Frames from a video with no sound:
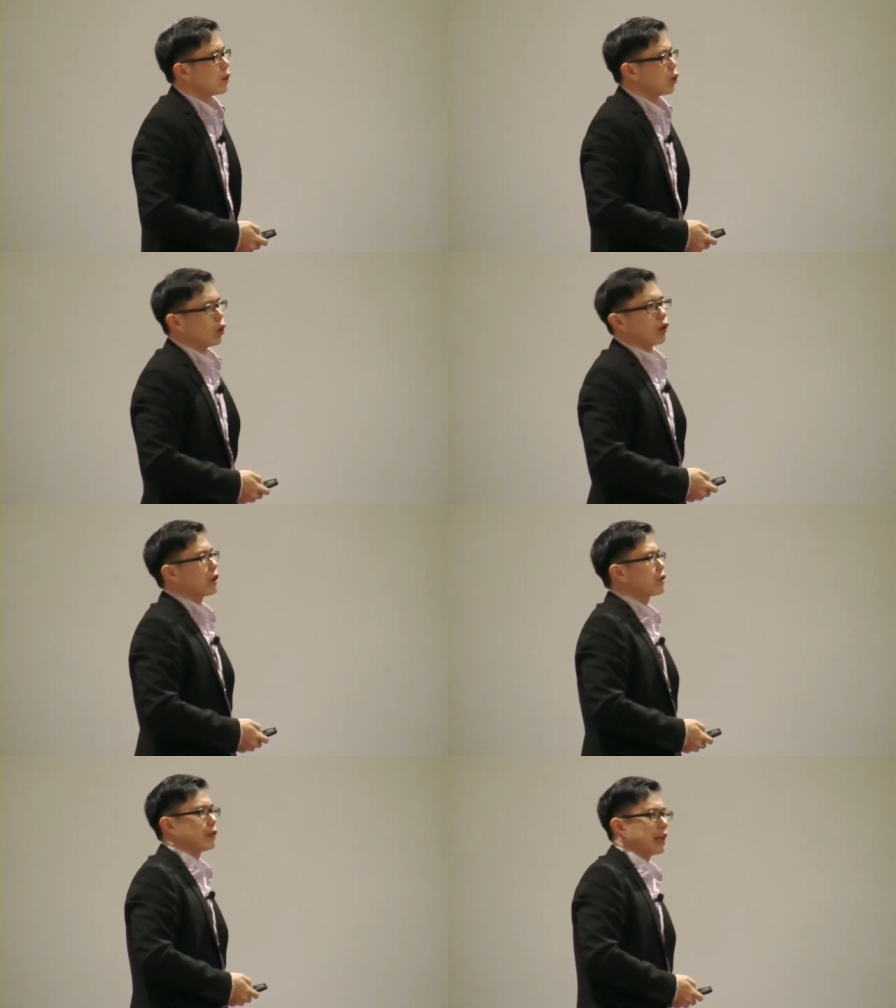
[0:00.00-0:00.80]

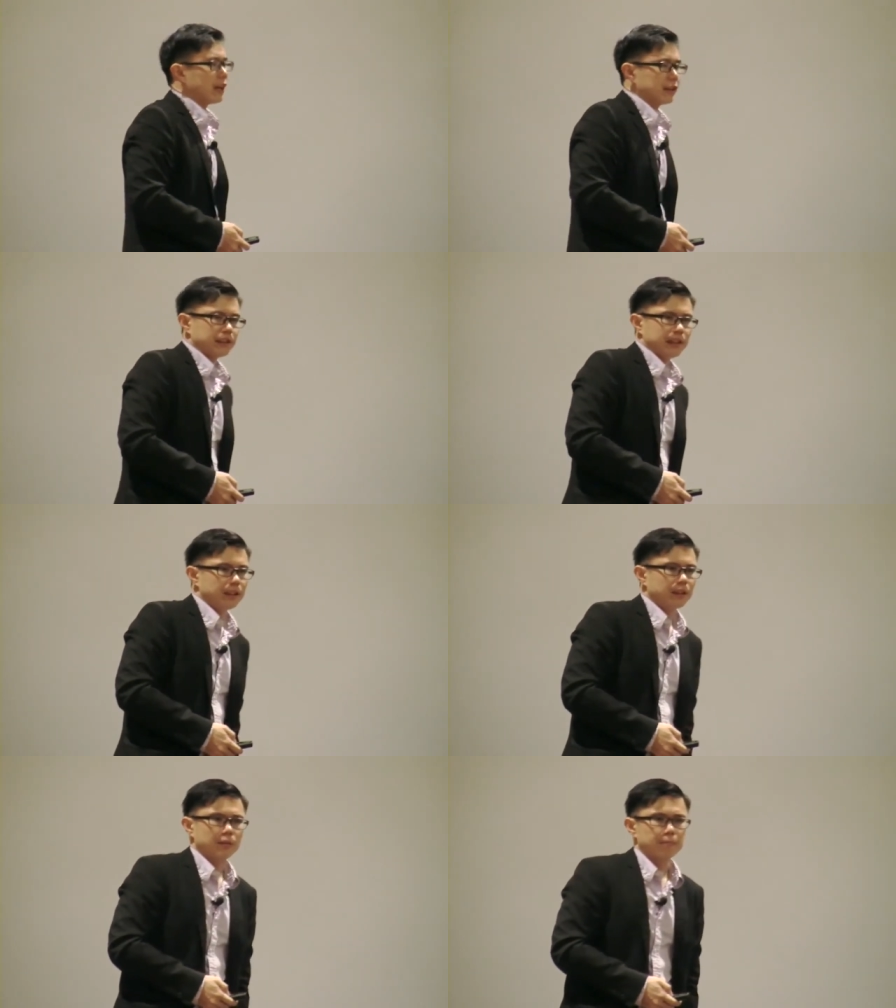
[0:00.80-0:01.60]
Glorious
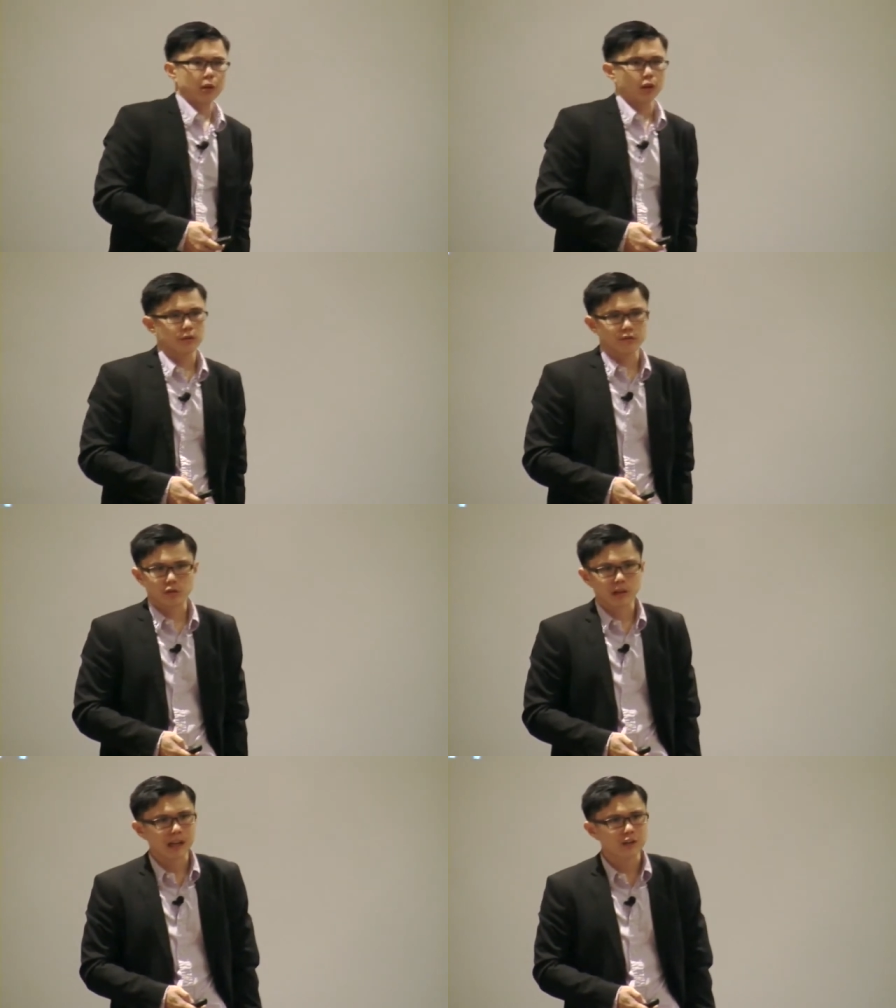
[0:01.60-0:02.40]
reality, because of
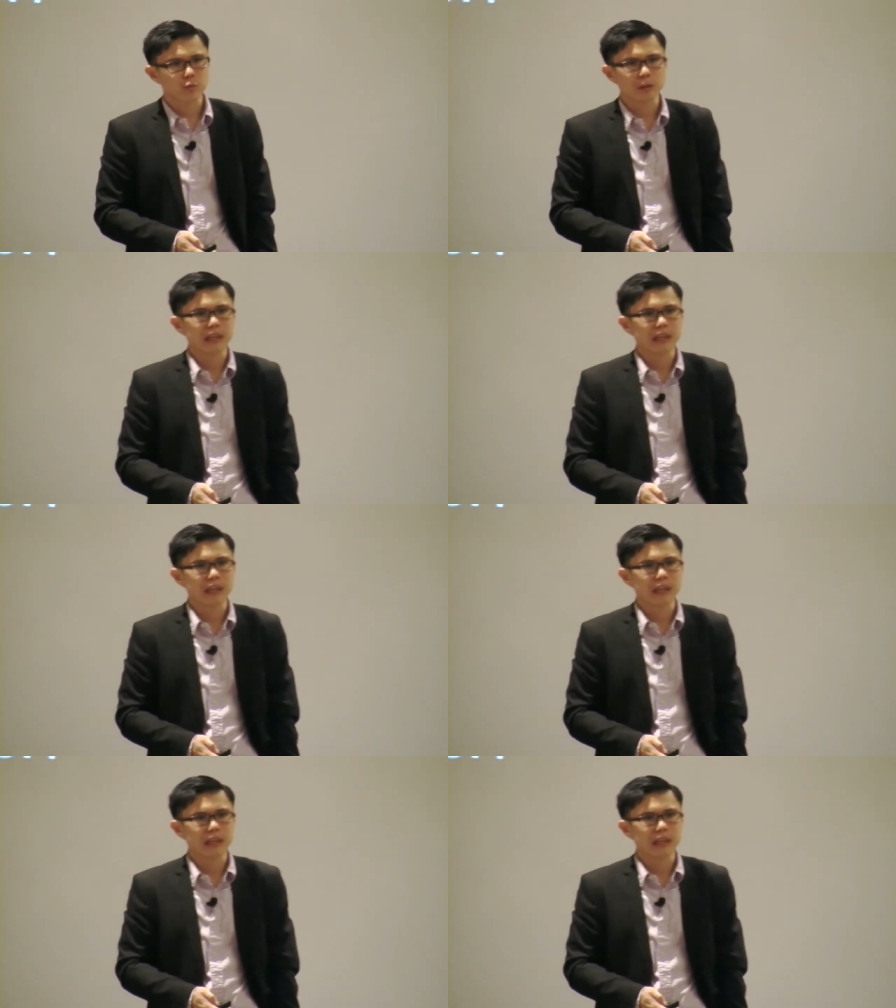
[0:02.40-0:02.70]
Christ, we